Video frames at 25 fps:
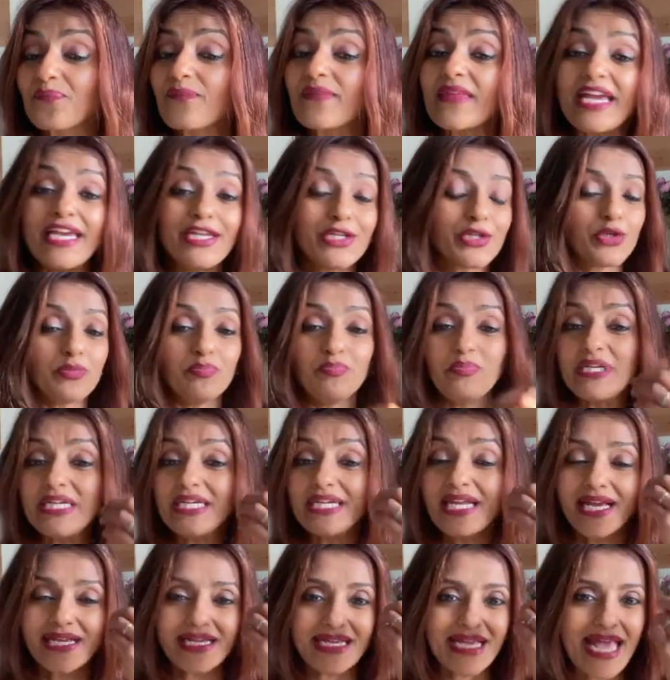It could be
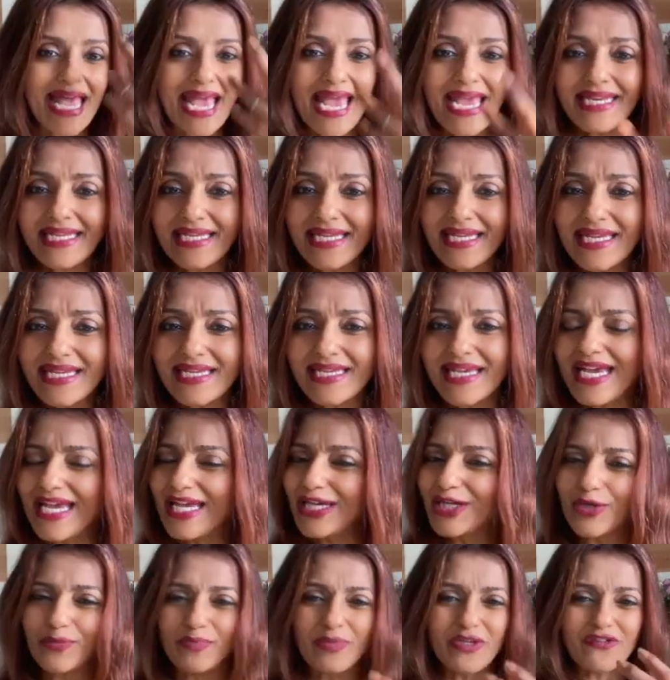like a headache, it
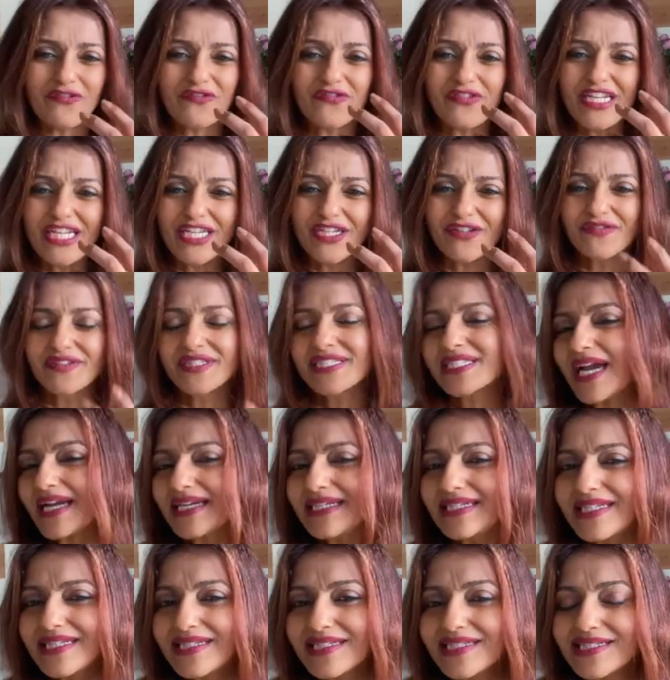could be a feeling of
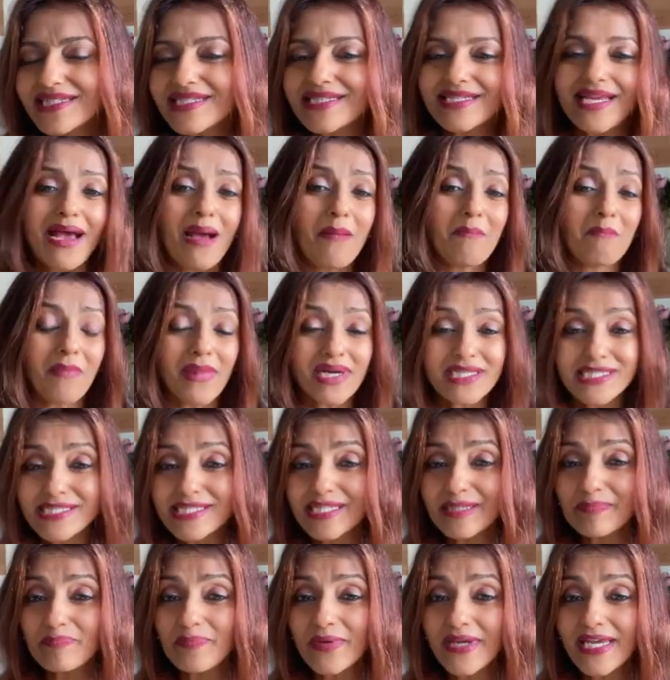tightness, muscle
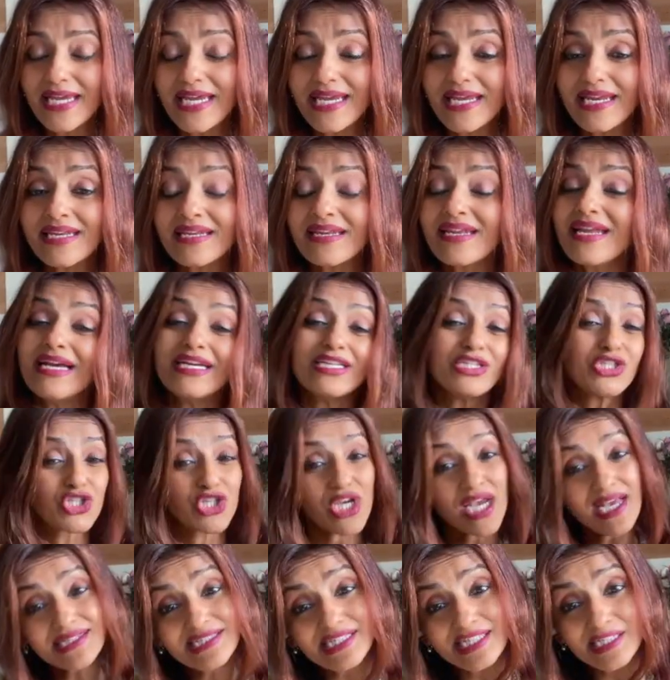pain,
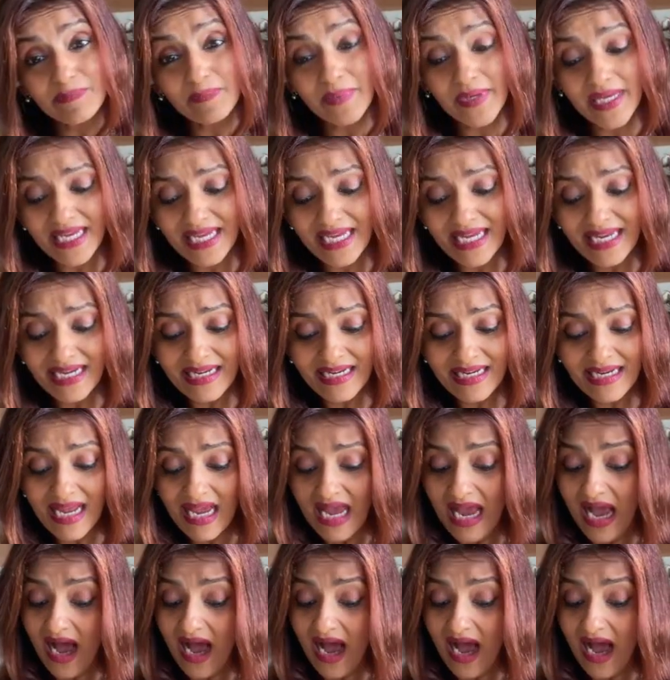chest pain.